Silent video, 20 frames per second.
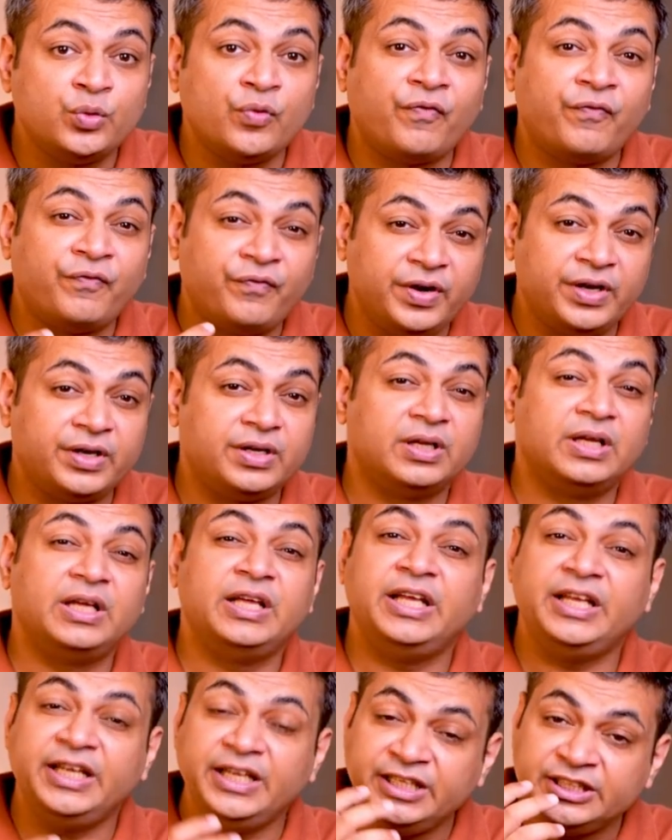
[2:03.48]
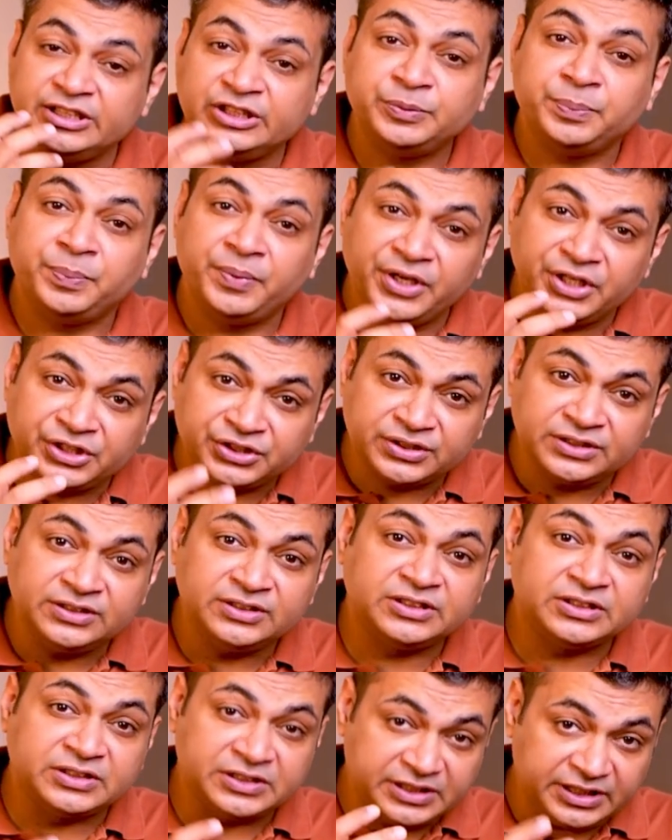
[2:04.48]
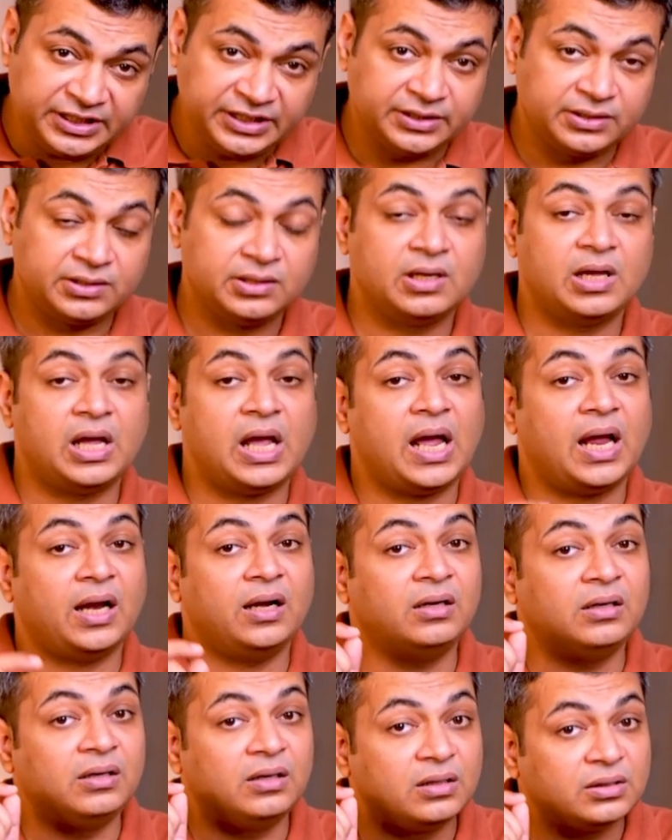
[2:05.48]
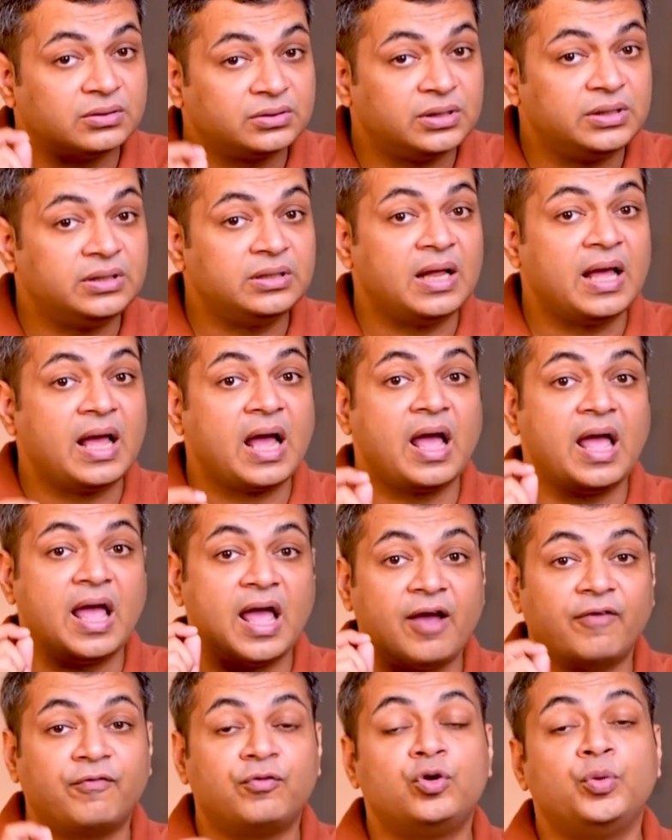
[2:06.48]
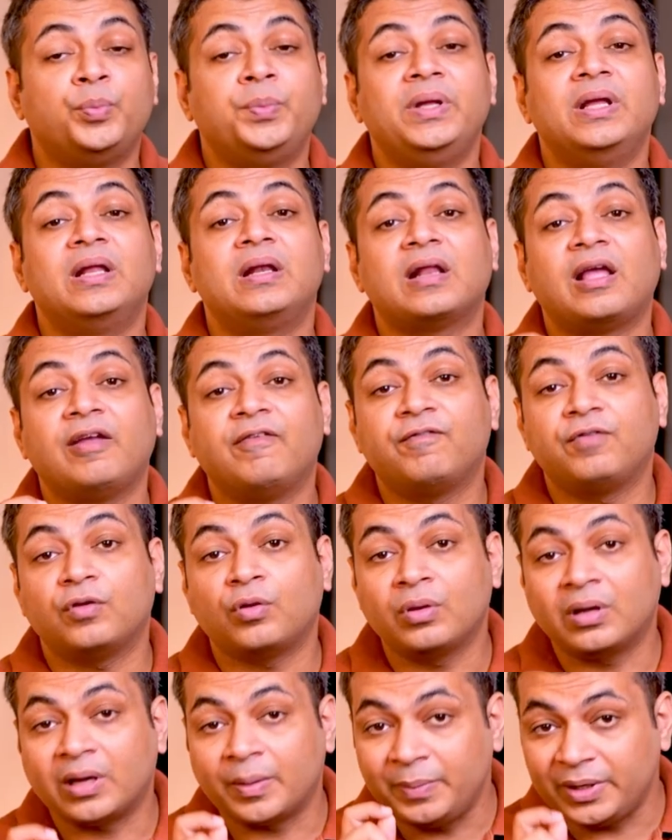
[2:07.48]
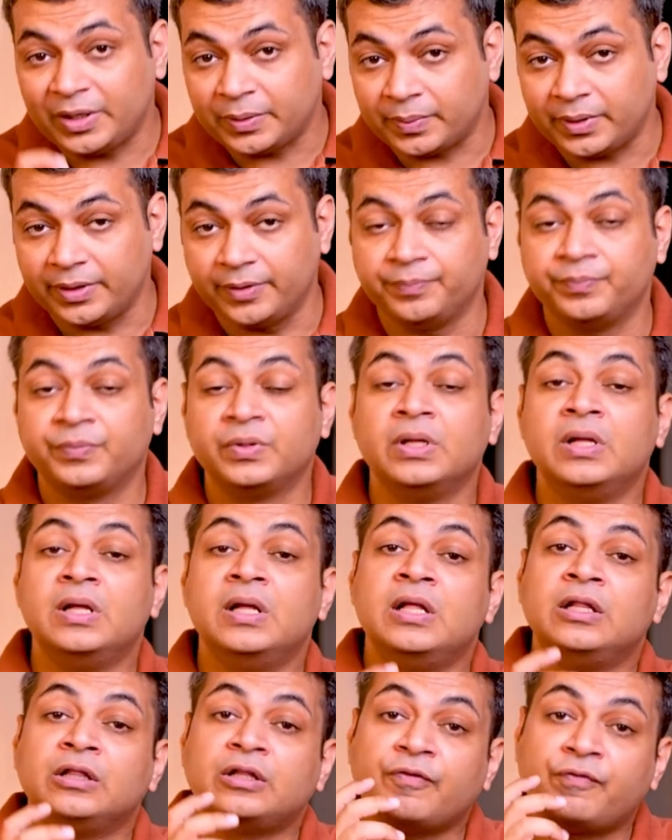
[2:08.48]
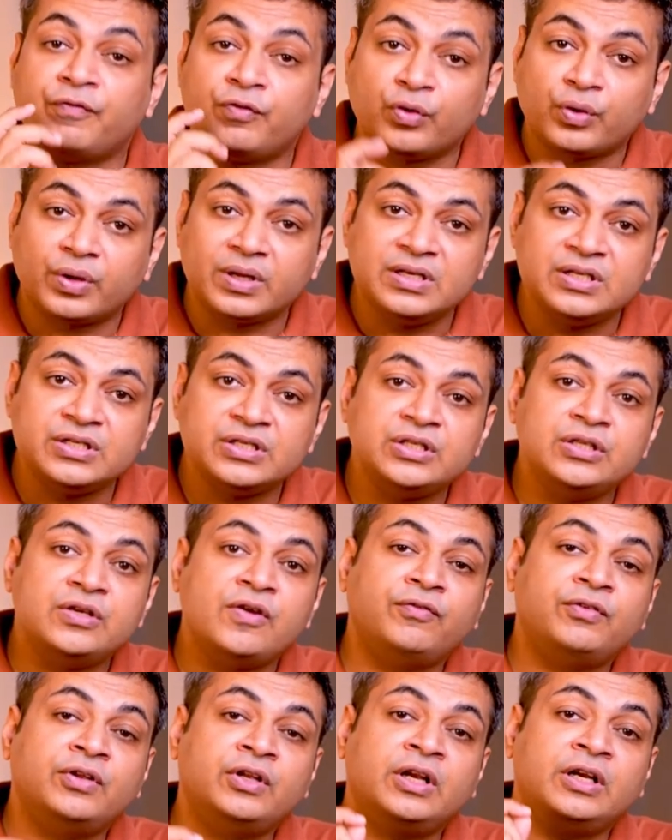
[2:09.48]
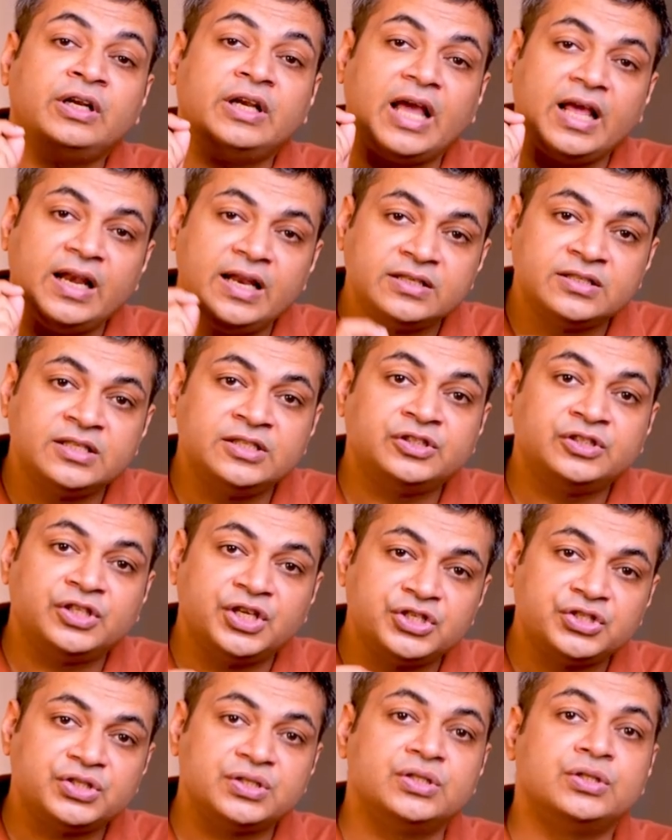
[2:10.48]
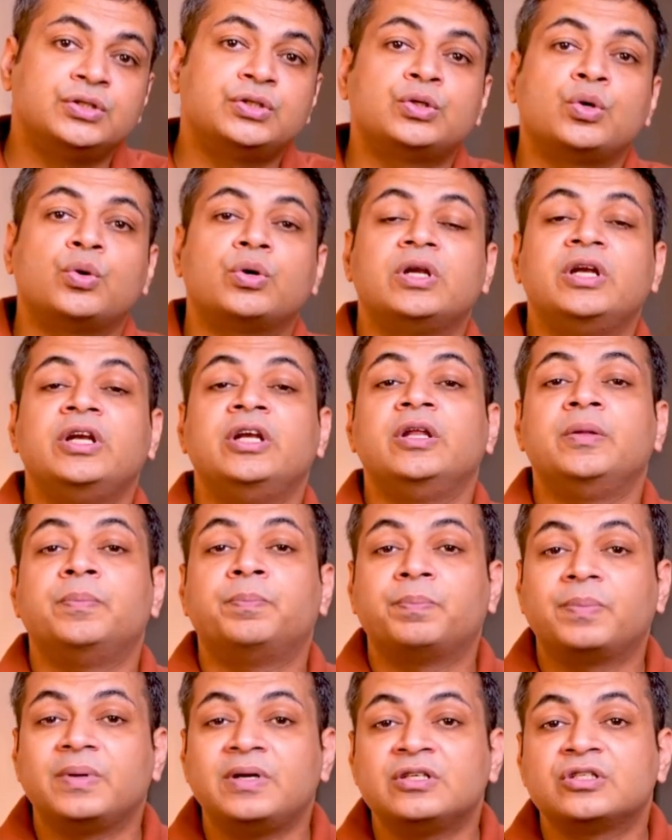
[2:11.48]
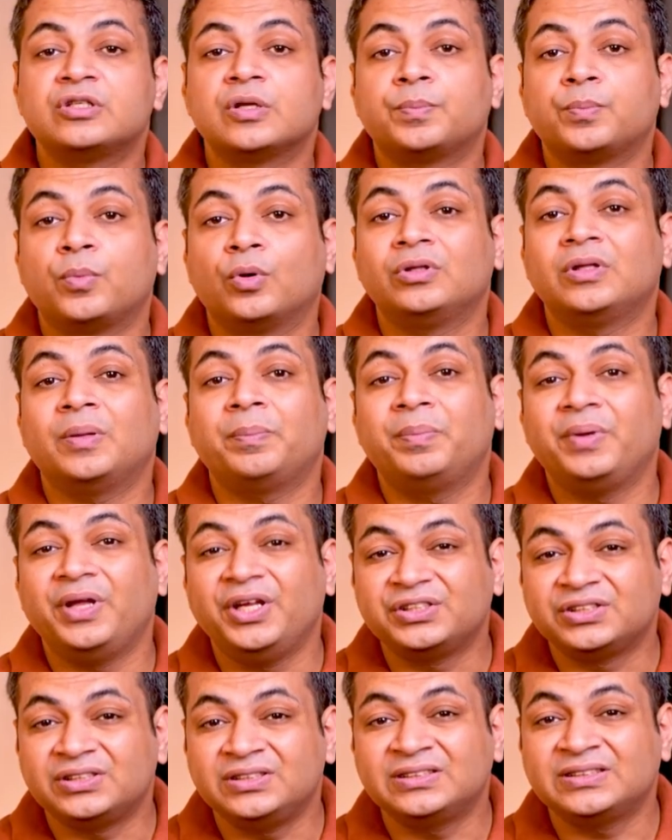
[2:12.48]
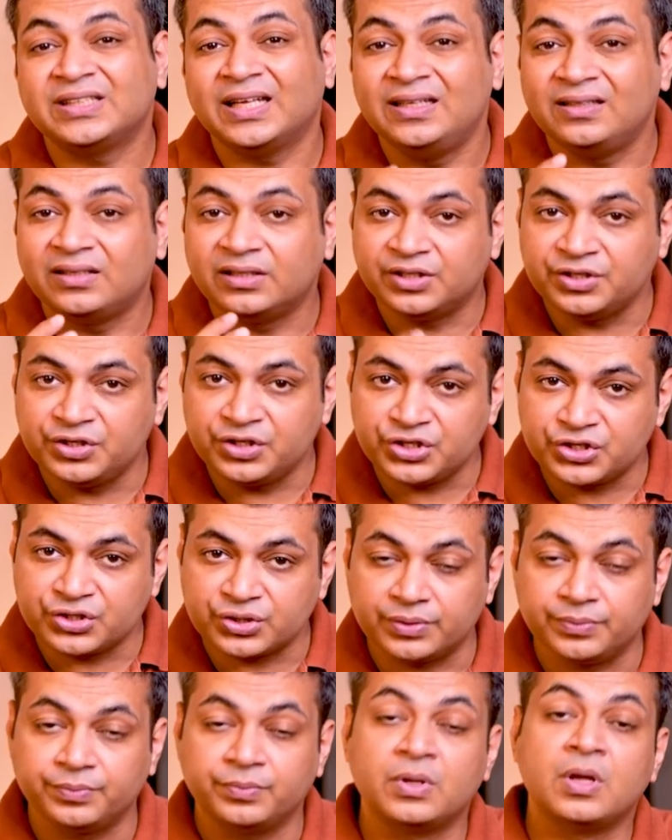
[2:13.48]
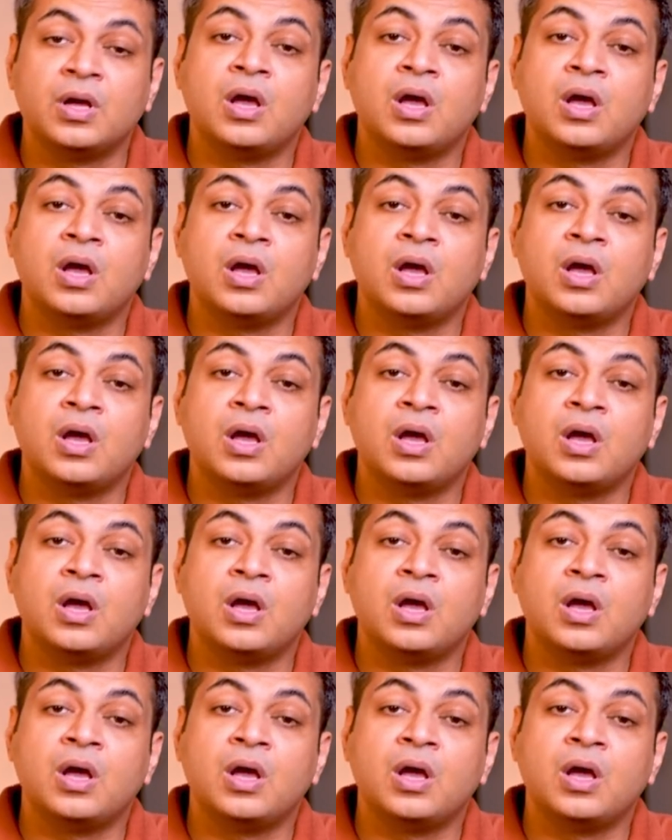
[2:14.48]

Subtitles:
to fit each patient's need and doesn't have to be a lifelong commitment. The frequency of the dialysis session totally depends upon the patient's health condition.